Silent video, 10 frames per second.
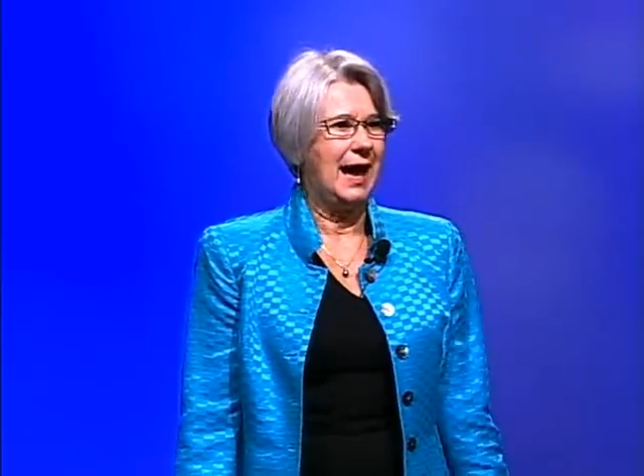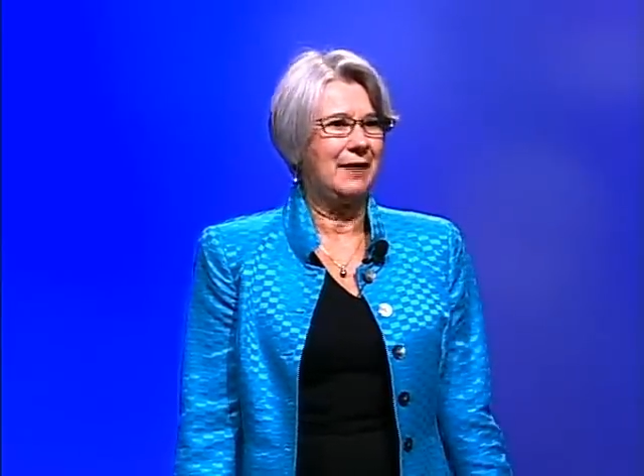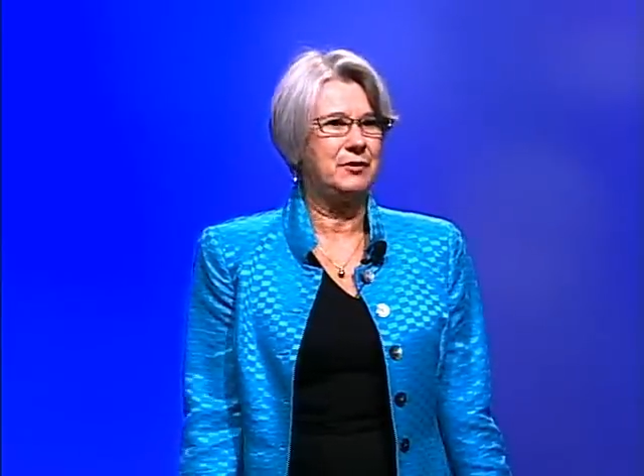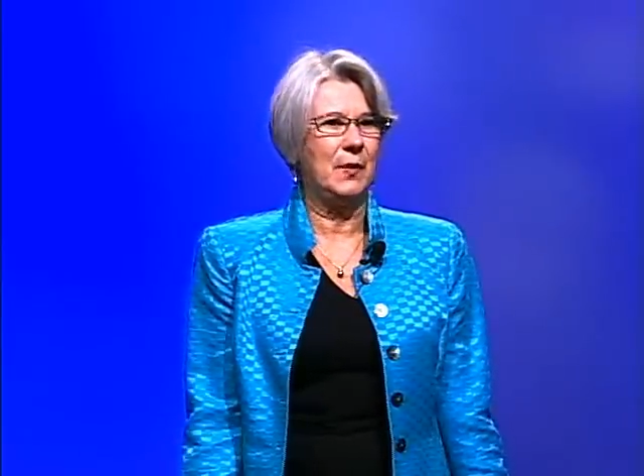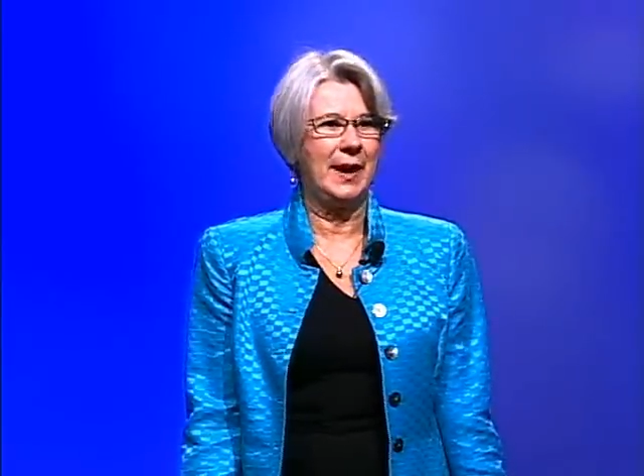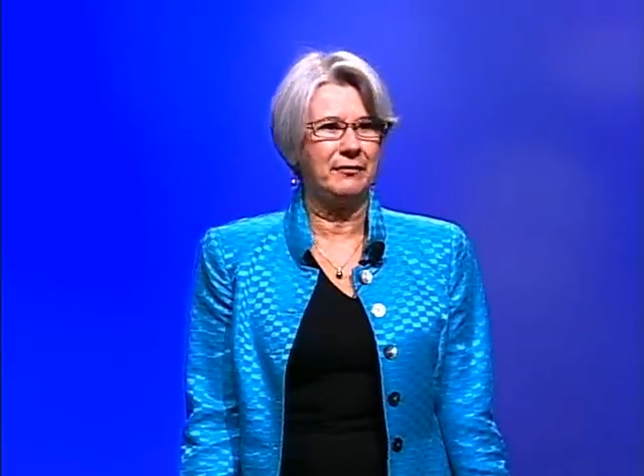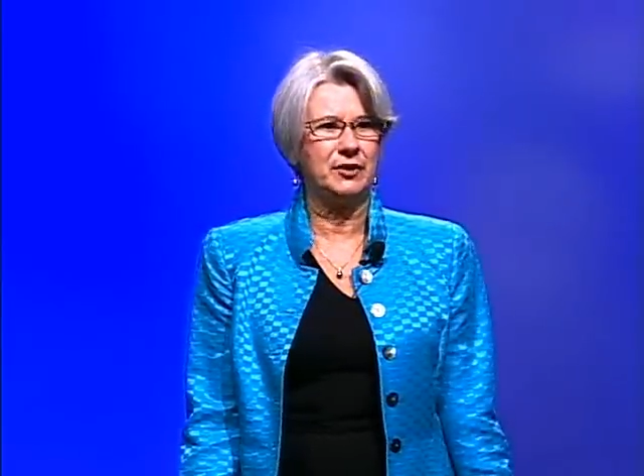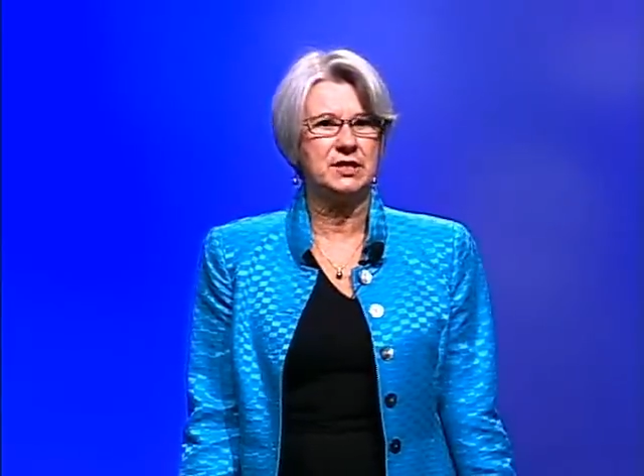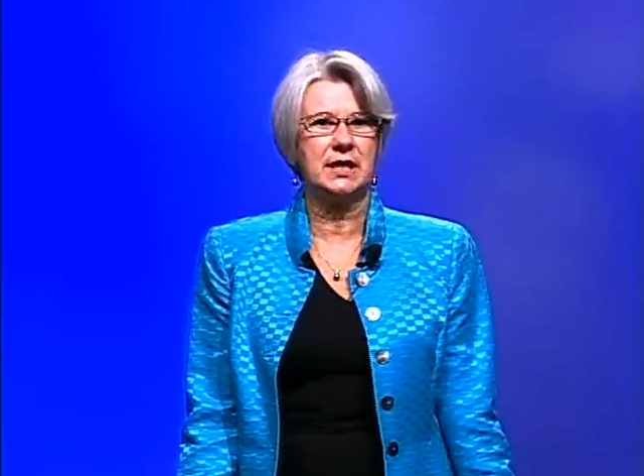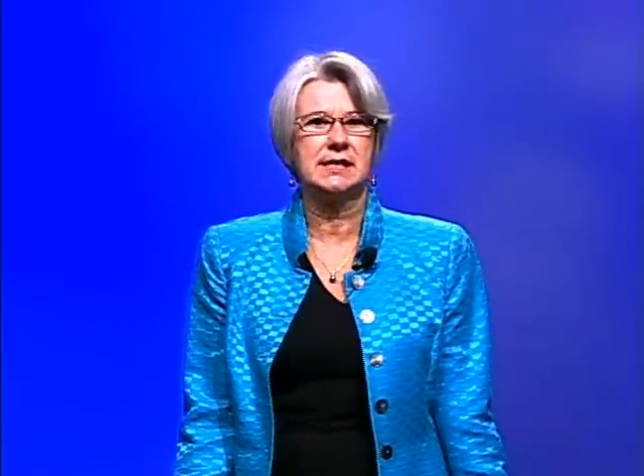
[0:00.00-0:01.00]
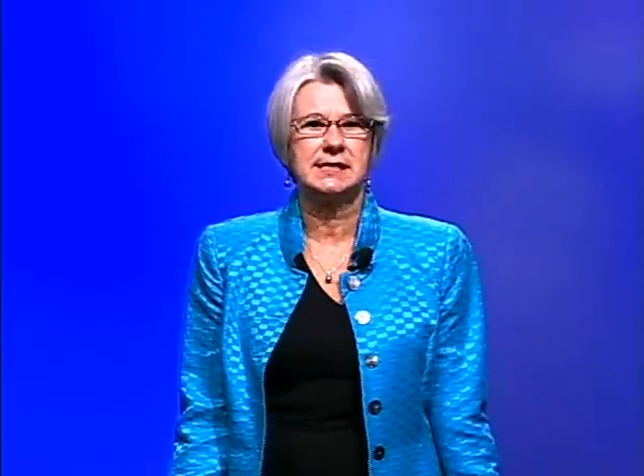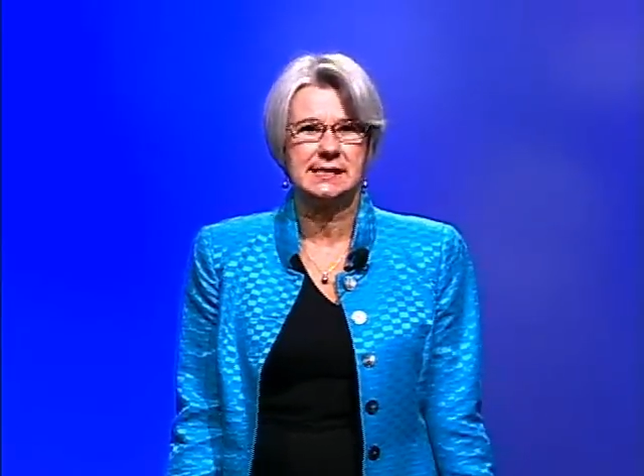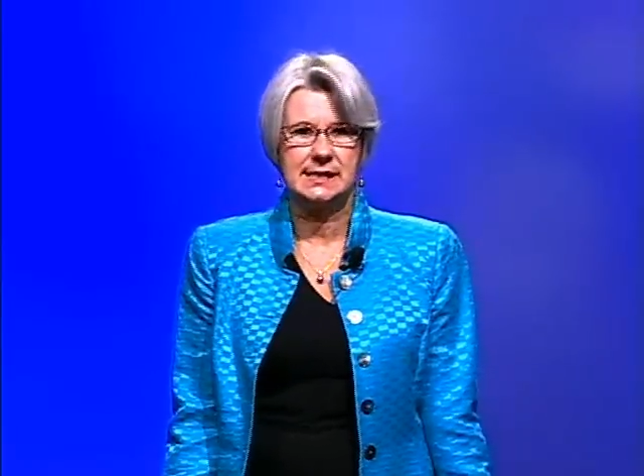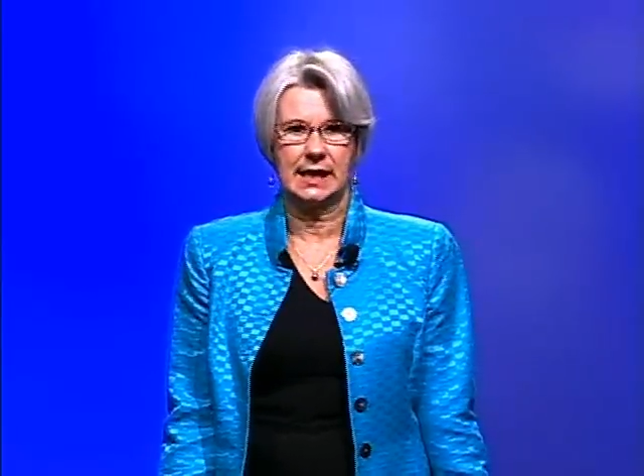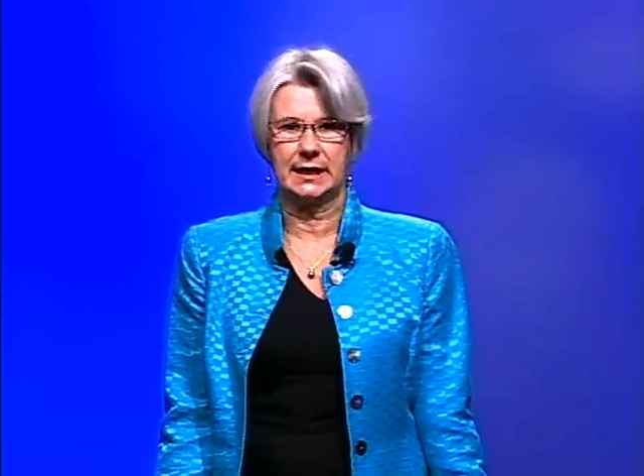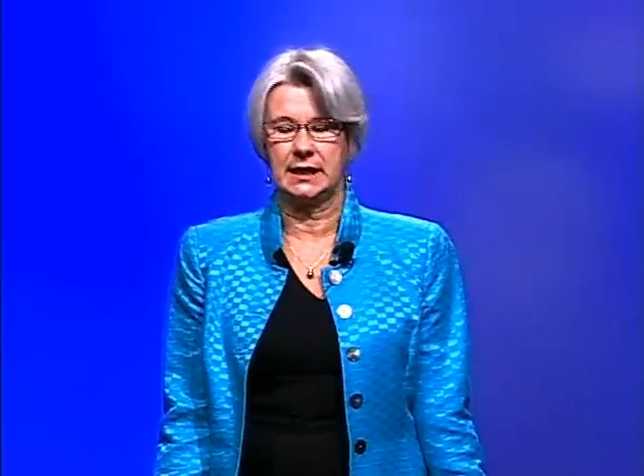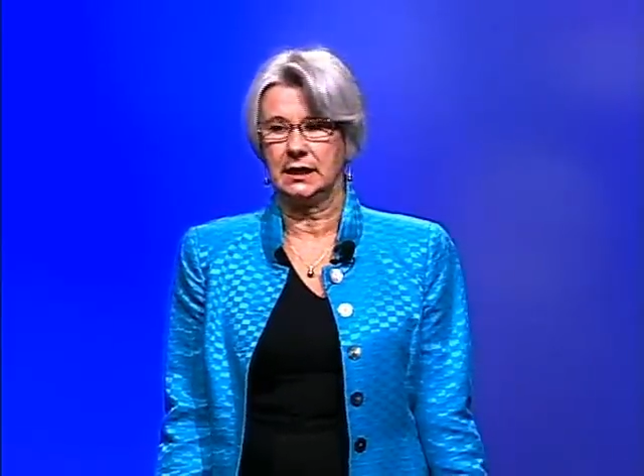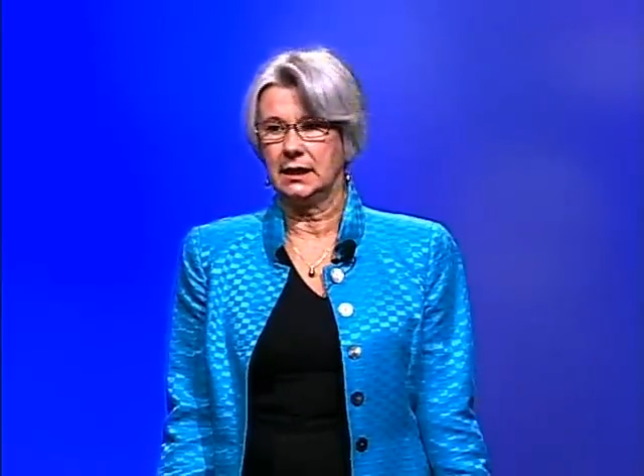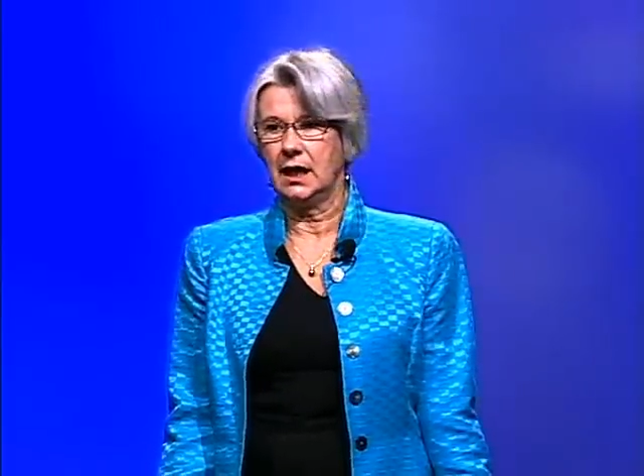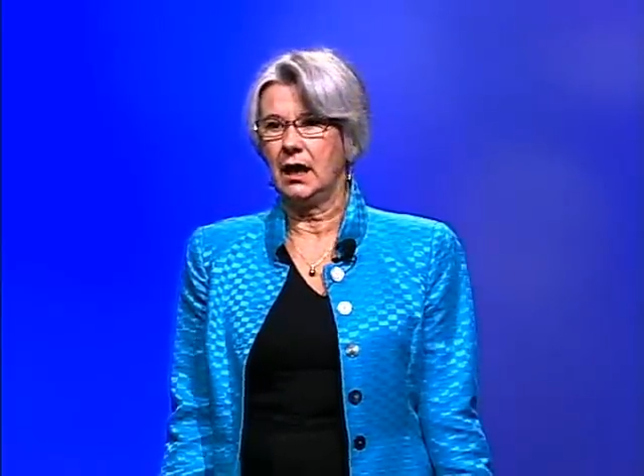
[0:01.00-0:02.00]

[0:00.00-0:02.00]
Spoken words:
have you ever done a study